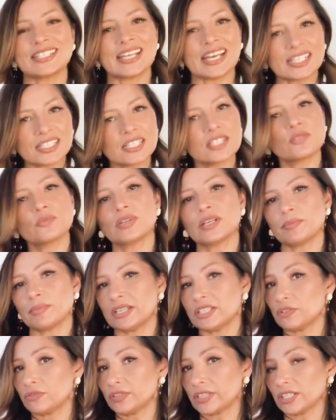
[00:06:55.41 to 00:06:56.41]
that is where
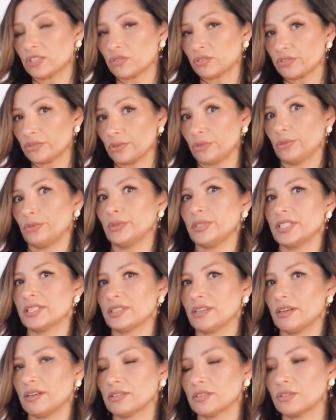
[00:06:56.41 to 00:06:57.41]
manufacturers
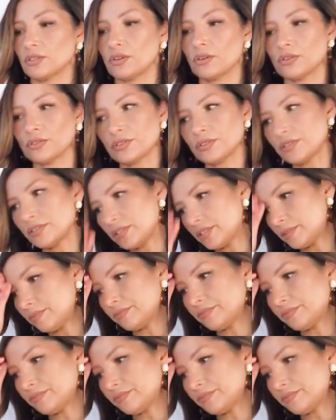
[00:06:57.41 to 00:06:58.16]
always cut cost.